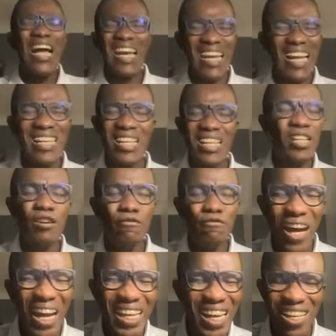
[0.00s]
Let the
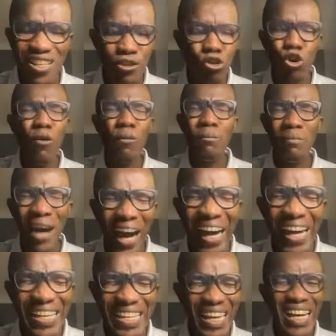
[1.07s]
diviners go
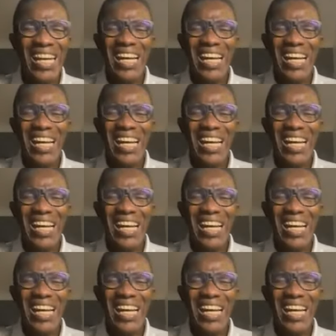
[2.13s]
mad.